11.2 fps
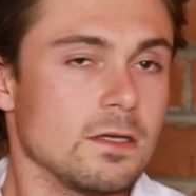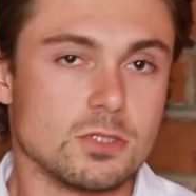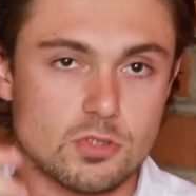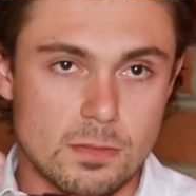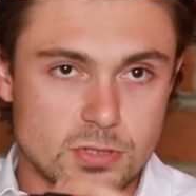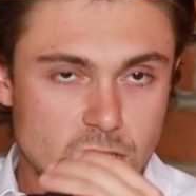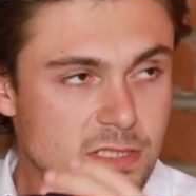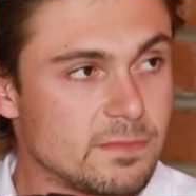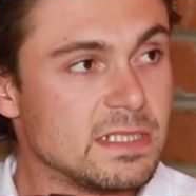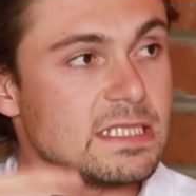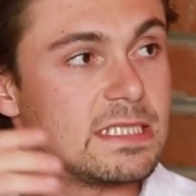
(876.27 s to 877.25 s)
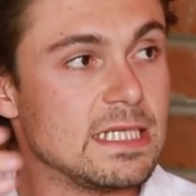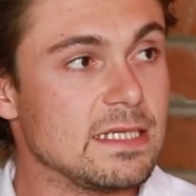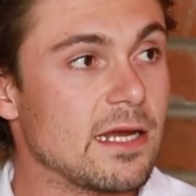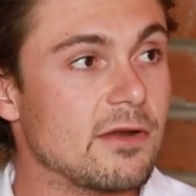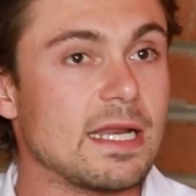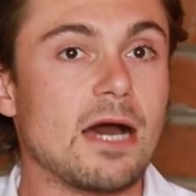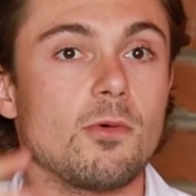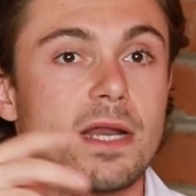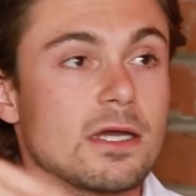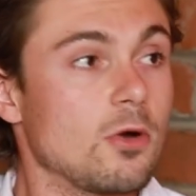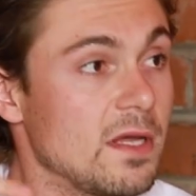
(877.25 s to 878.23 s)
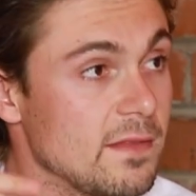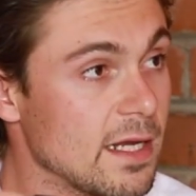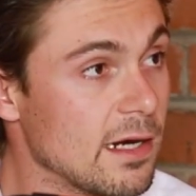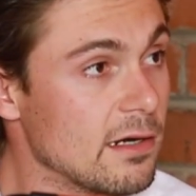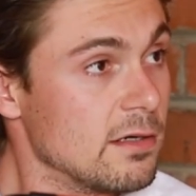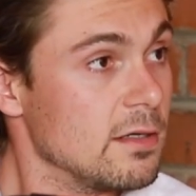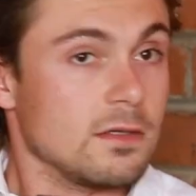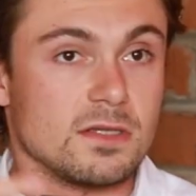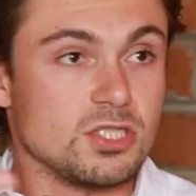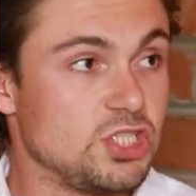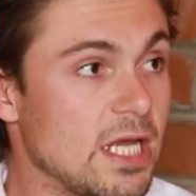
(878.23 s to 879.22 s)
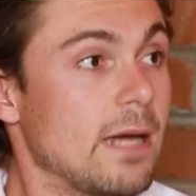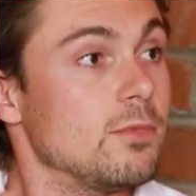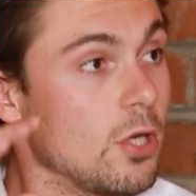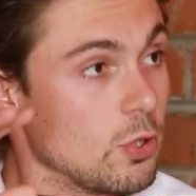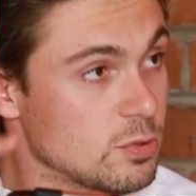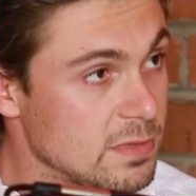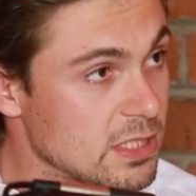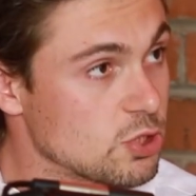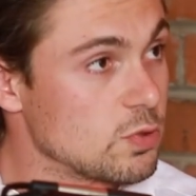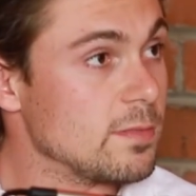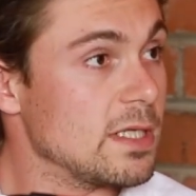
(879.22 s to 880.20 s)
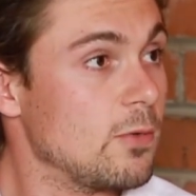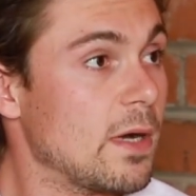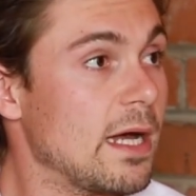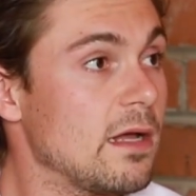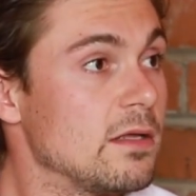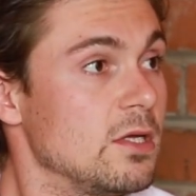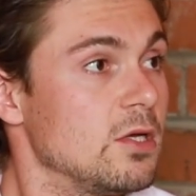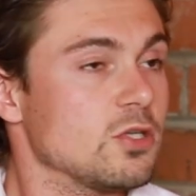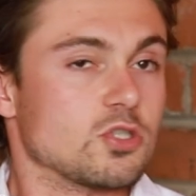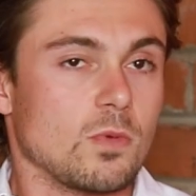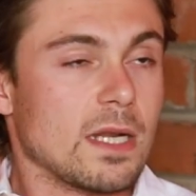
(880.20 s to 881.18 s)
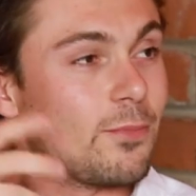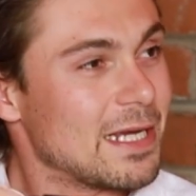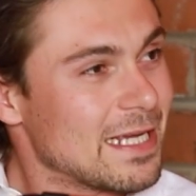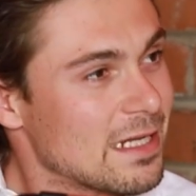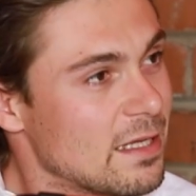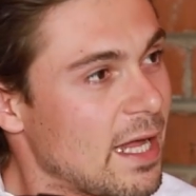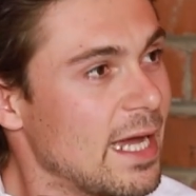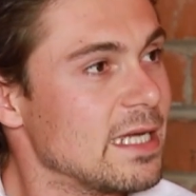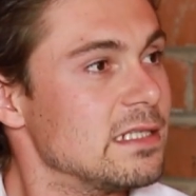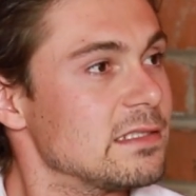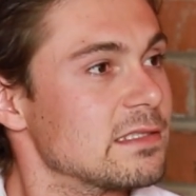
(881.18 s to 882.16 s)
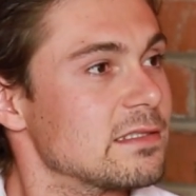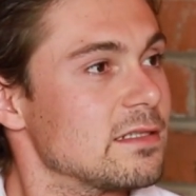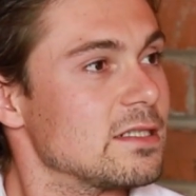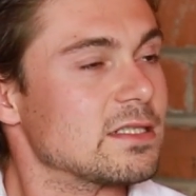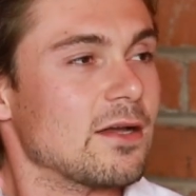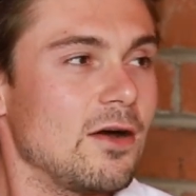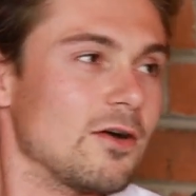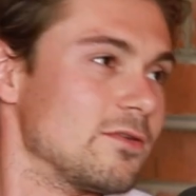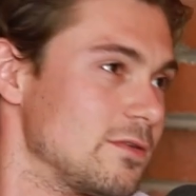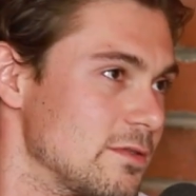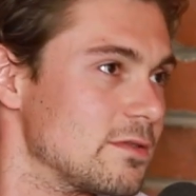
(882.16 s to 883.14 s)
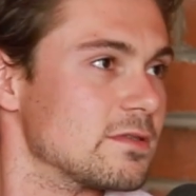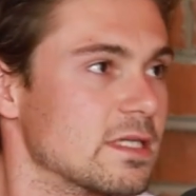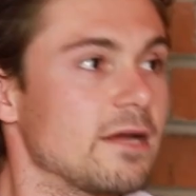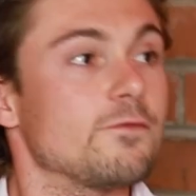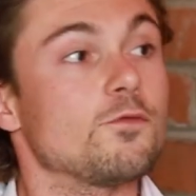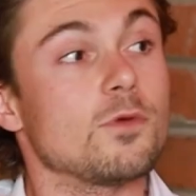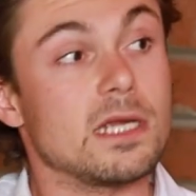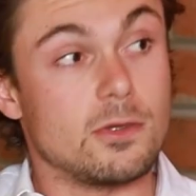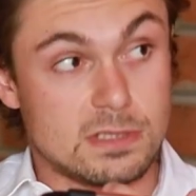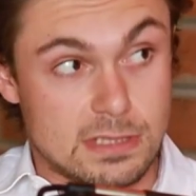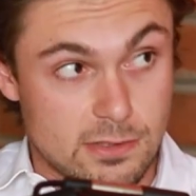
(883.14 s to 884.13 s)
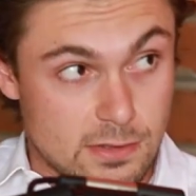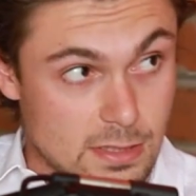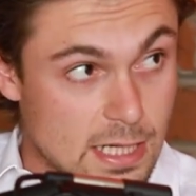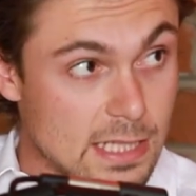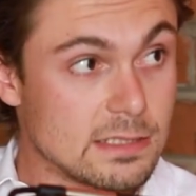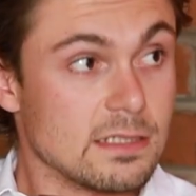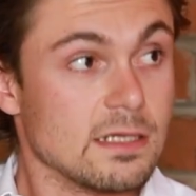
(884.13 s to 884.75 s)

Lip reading: So I'm starting to be seen there. Now when I go in there, the GM knows me extremely well. So when I bring in clients, it's like, oh, this guy frequents here a lot.